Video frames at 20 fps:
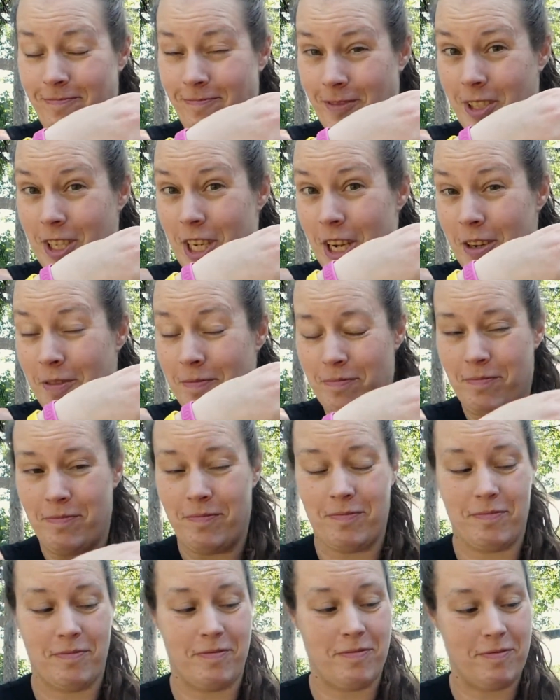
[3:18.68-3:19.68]
they're
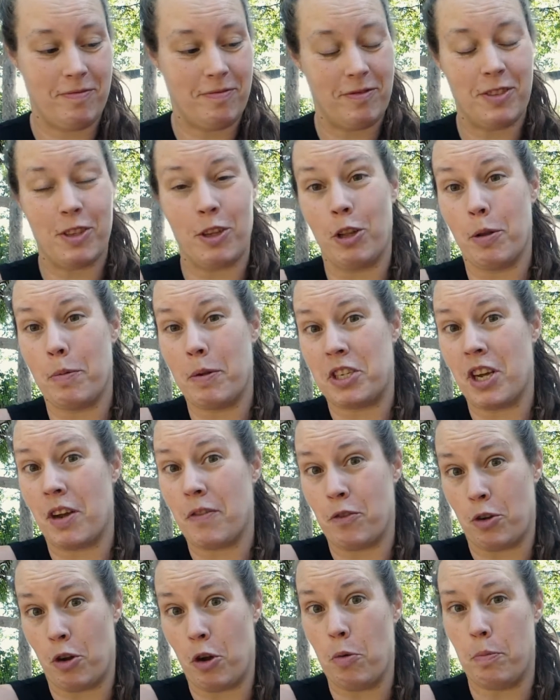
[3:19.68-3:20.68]
a little bit
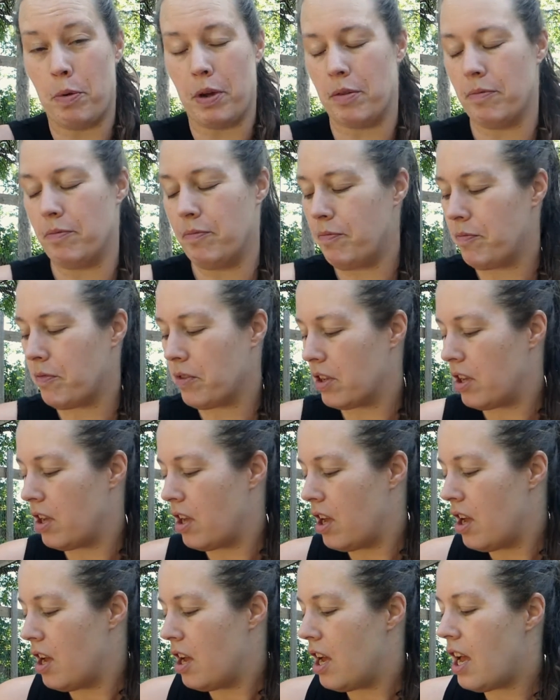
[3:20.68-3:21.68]
tougher to open,
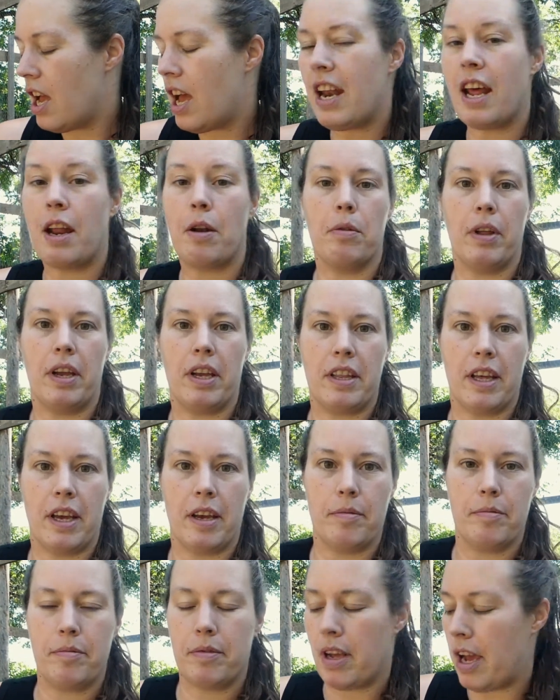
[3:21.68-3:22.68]
and I don't like
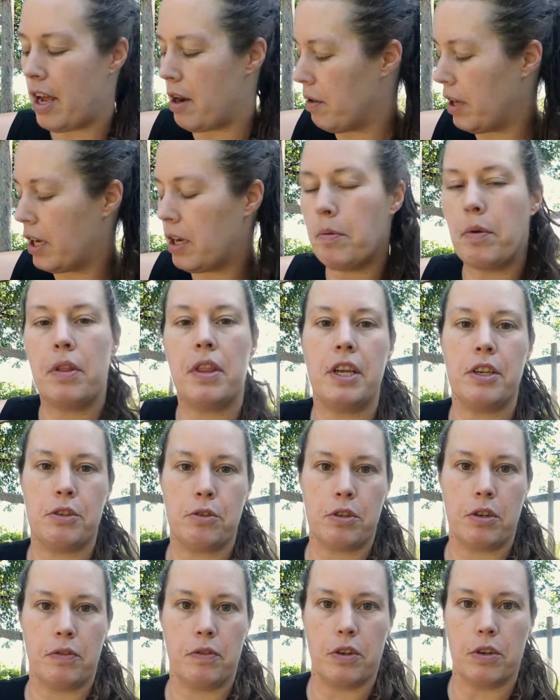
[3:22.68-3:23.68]
that. I don't like it when things
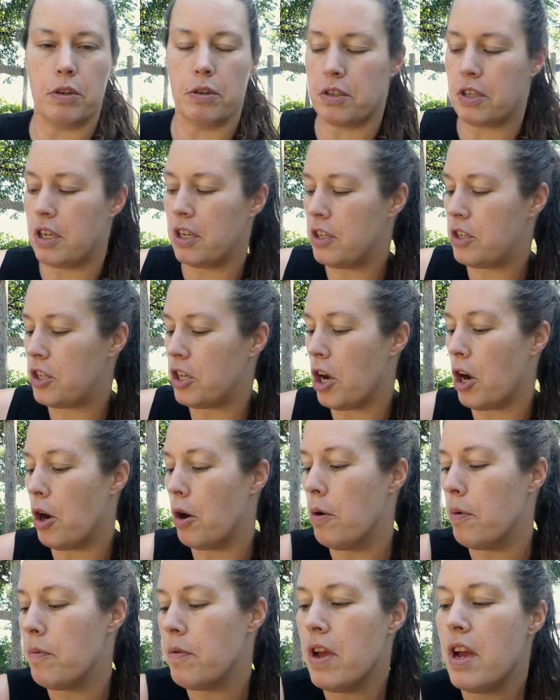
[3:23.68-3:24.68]
are difficult. So
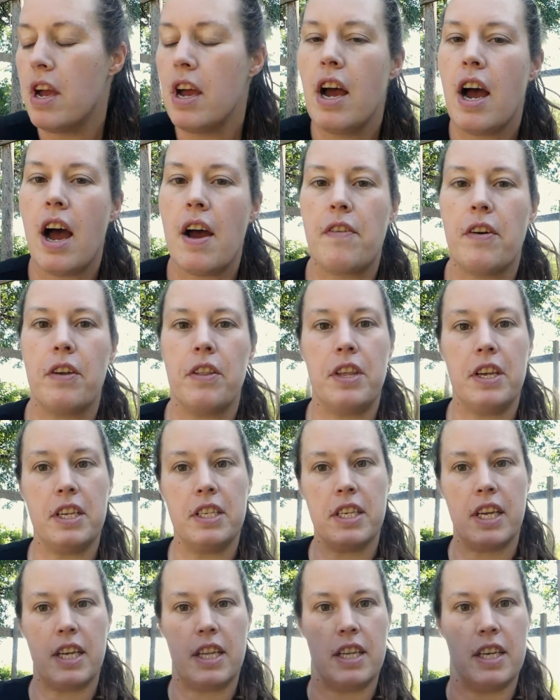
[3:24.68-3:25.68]
I found
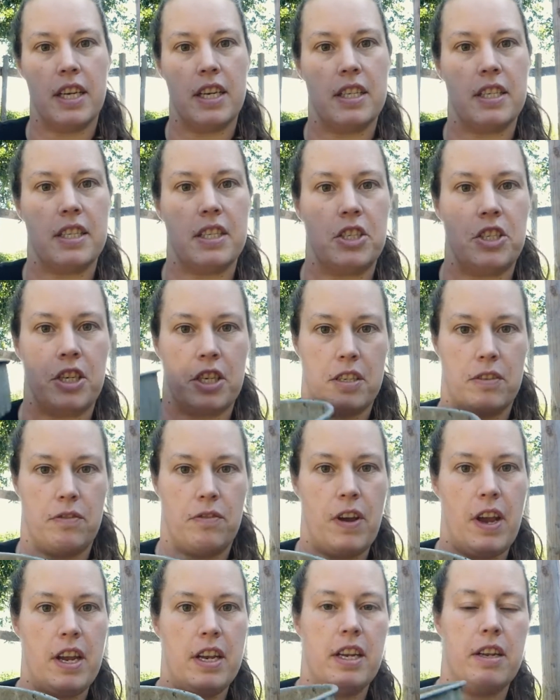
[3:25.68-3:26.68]
things like this, chicks can
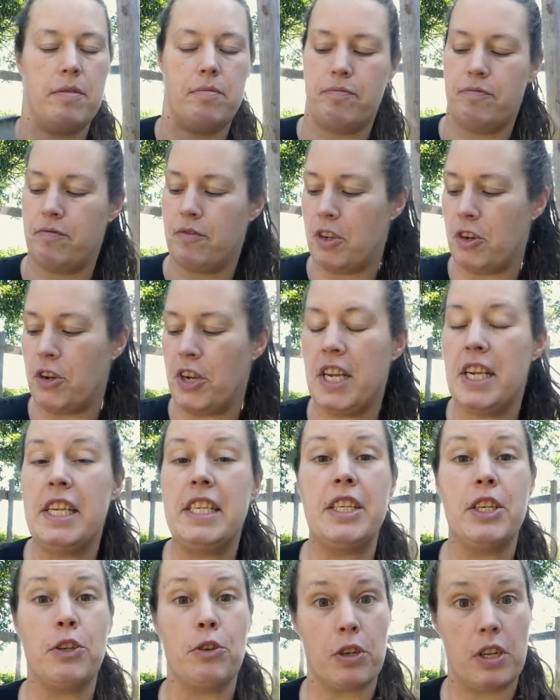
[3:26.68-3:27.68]
find it, they're
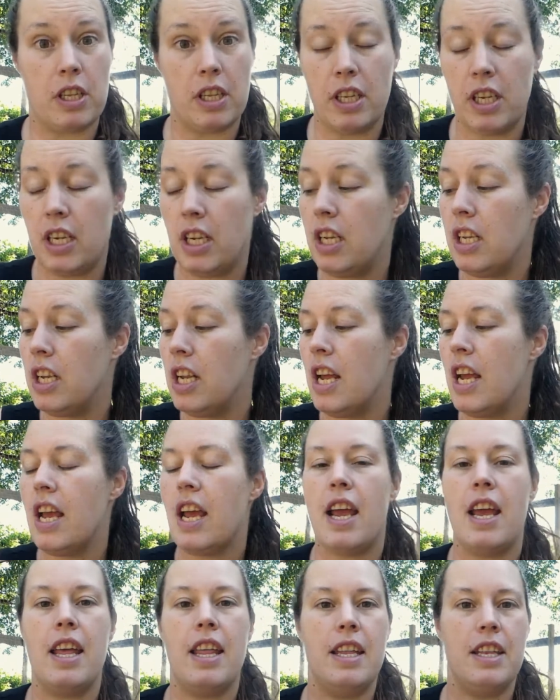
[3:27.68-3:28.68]
easier to clean,
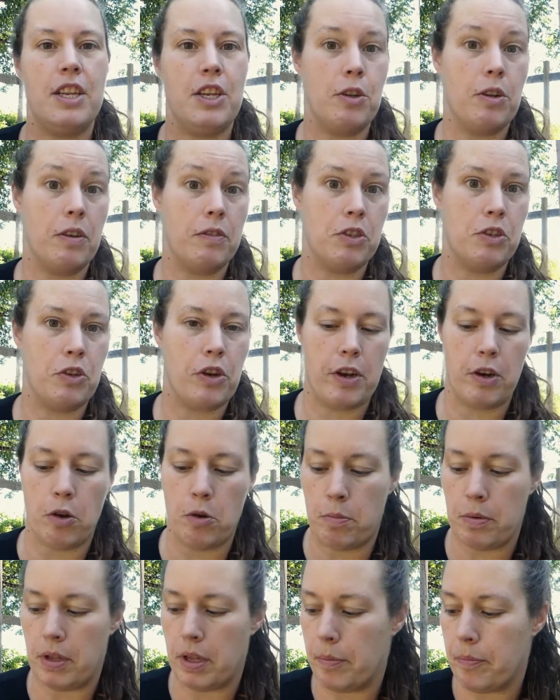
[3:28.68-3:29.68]
and you don't have to try to
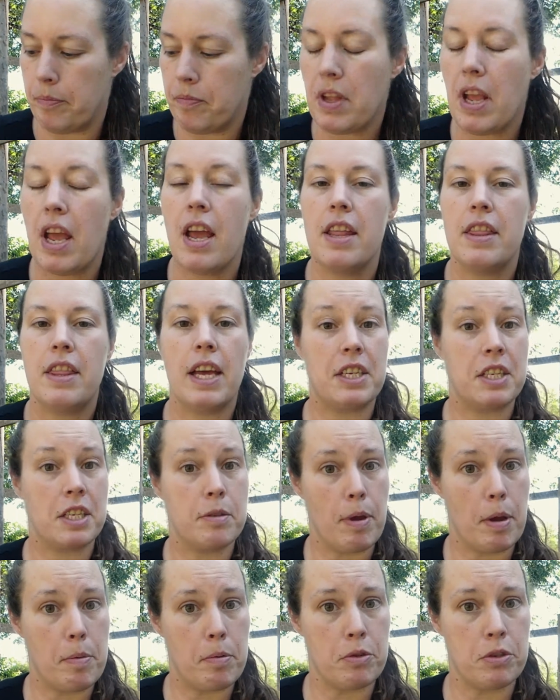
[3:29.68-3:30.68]
open them. That's just
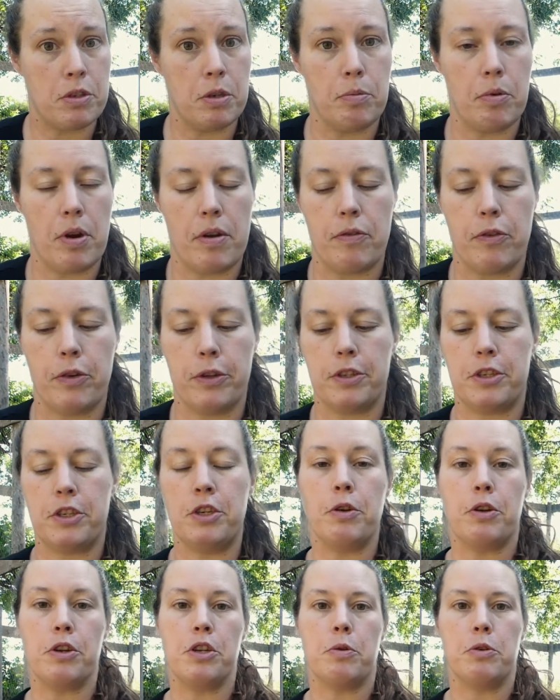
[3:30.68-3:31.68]
my personal preference.
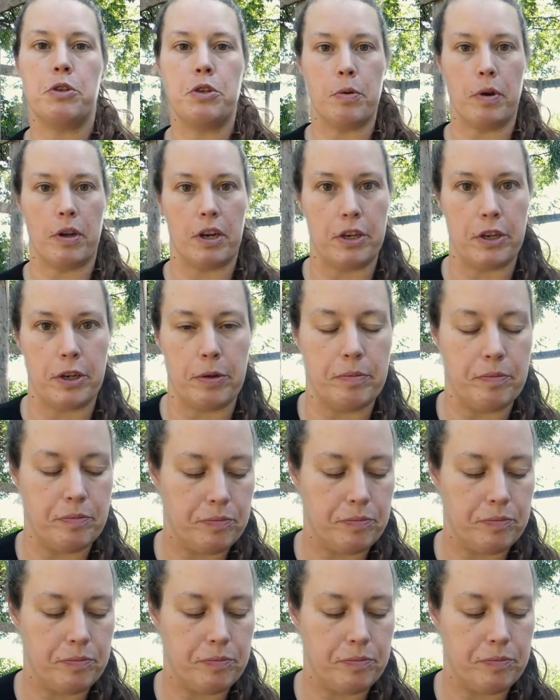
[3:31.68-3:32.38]
You can do what you want to do.